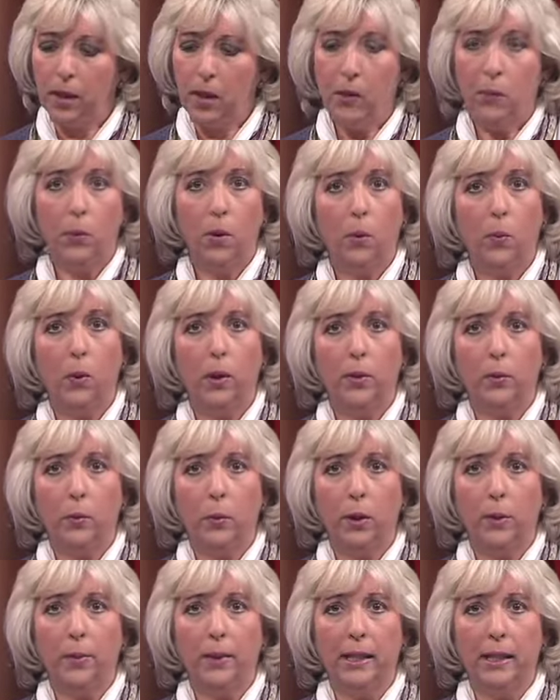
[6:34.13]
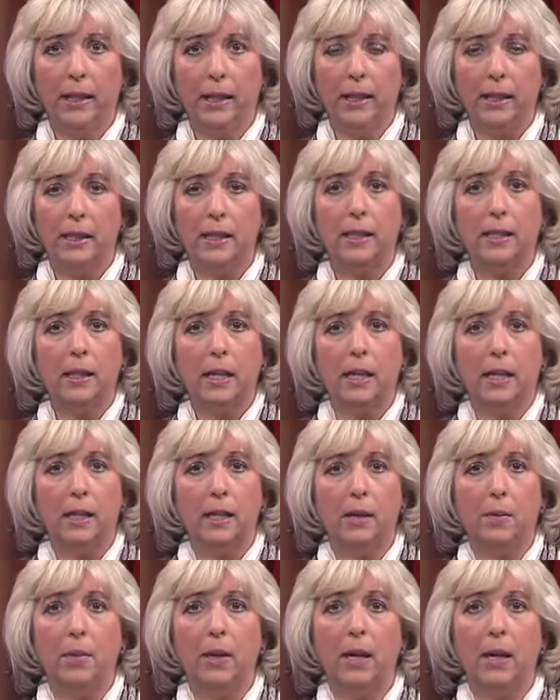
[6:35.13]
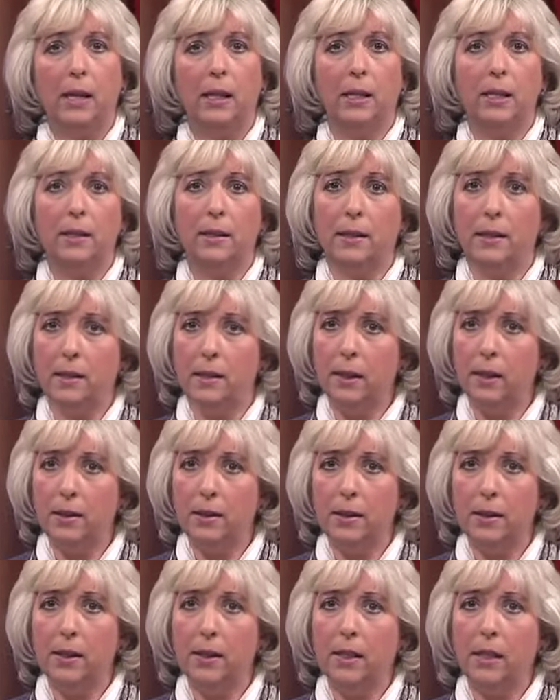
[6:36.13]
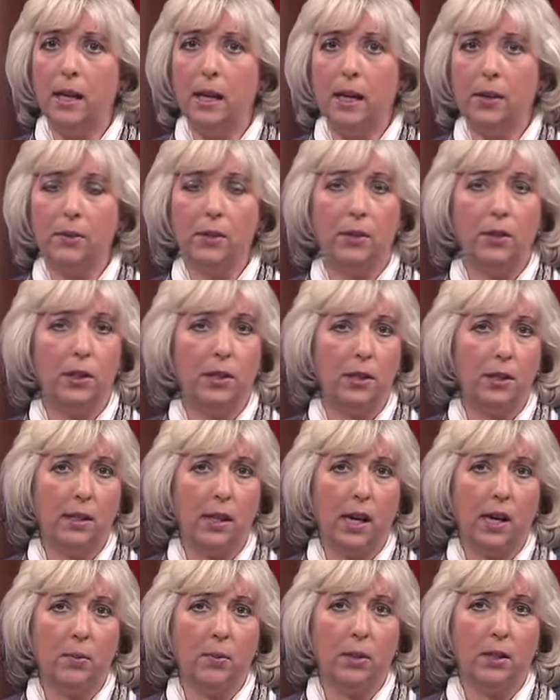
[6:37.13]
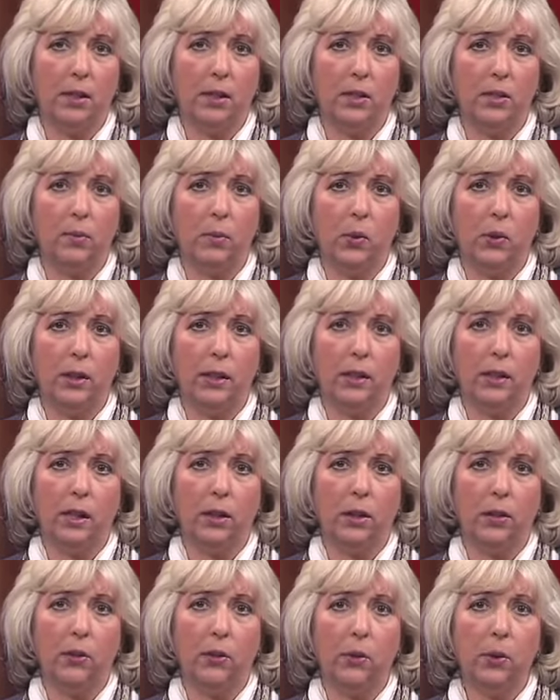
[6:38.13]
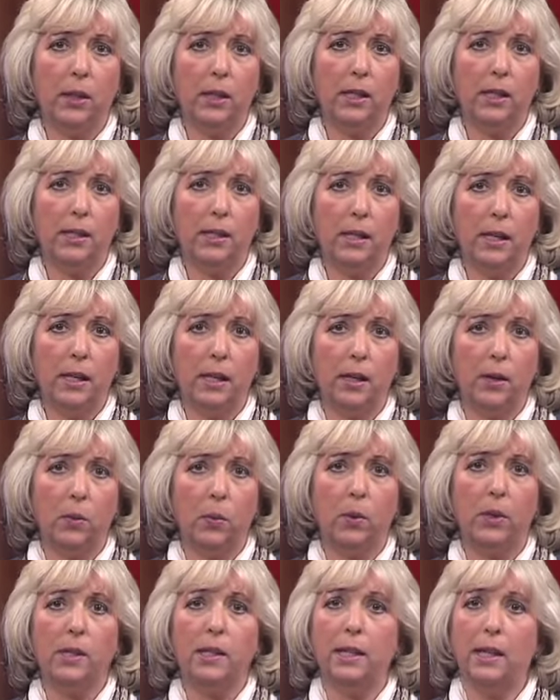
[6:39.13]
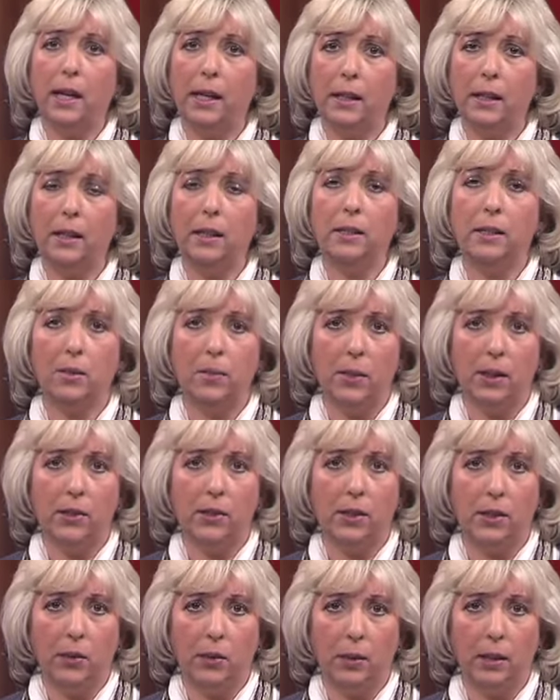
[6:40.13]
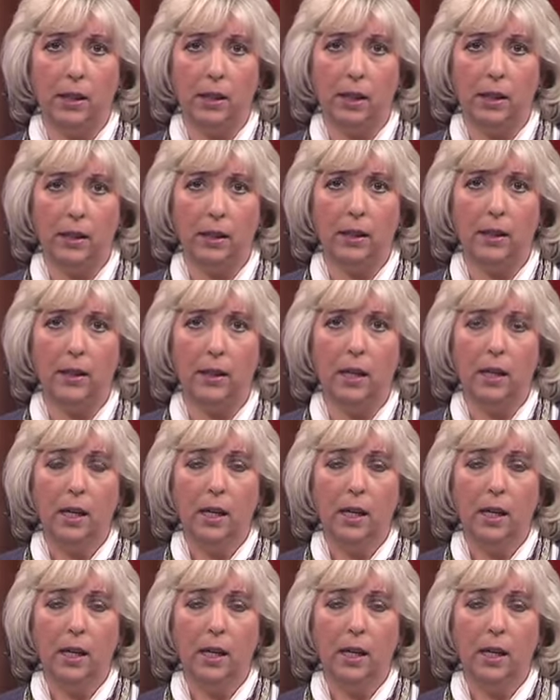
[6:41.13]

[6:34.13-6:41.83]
Well, one woman is dead and a man is in custody after a stabbing this morning that authorities say was likely domestic-related.